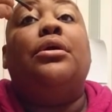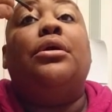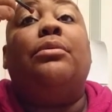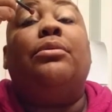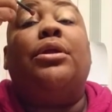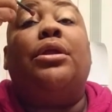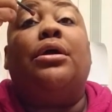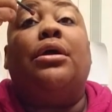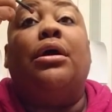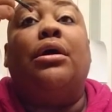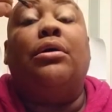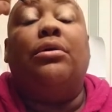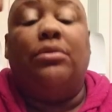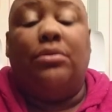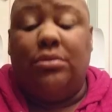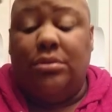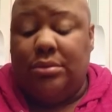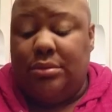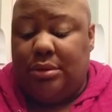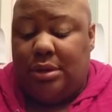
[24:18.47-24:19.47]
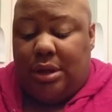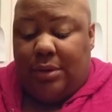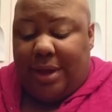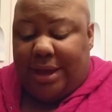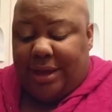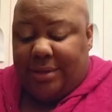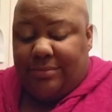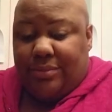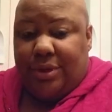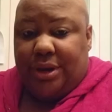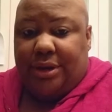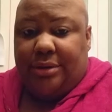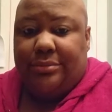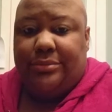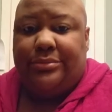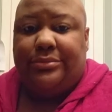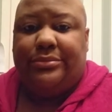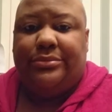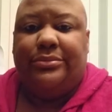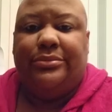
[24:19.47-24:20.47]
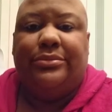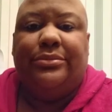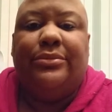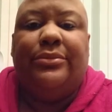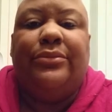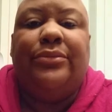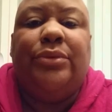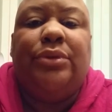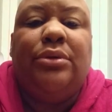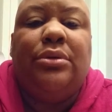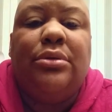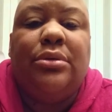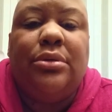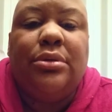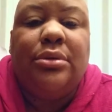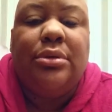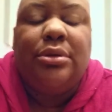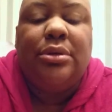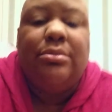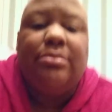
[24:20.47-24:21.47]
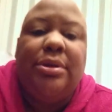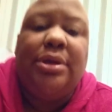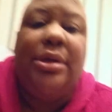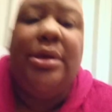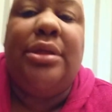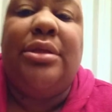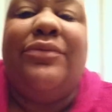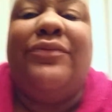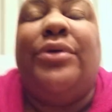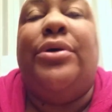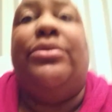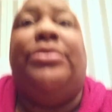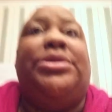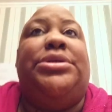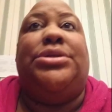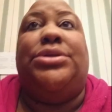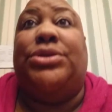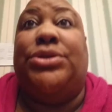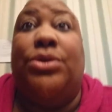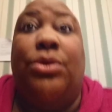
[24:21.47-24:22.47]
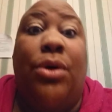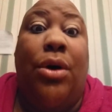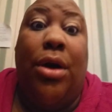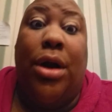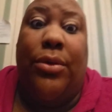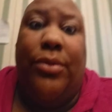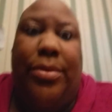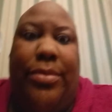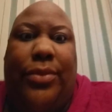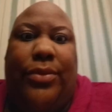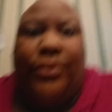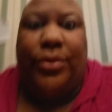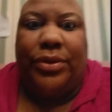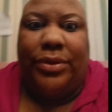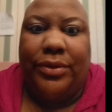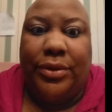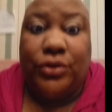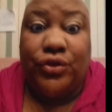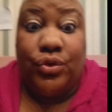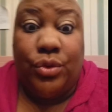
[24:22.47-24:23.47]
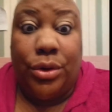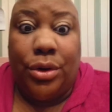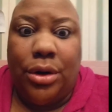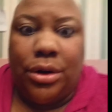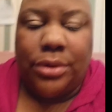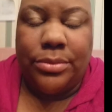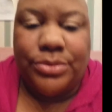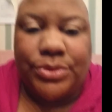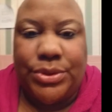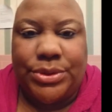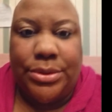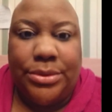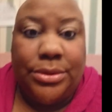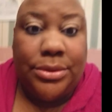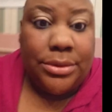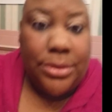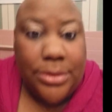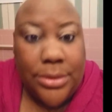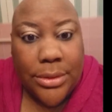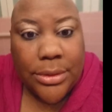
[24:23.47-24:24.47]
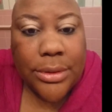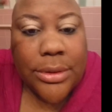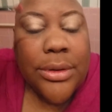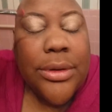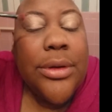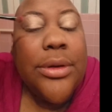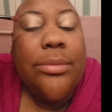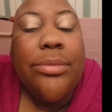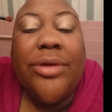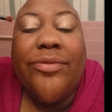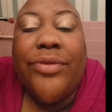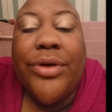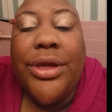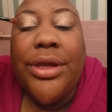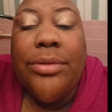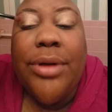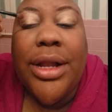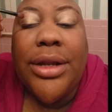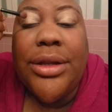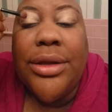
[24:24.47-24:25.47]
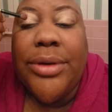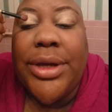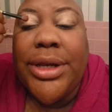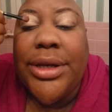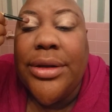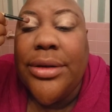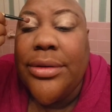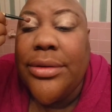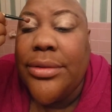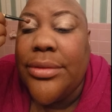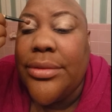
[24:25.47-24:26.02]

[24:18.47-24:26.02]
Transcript: I'm going to go, oh, I can put it. Oh, this is so hard with the short arms. But for you, I'll do it.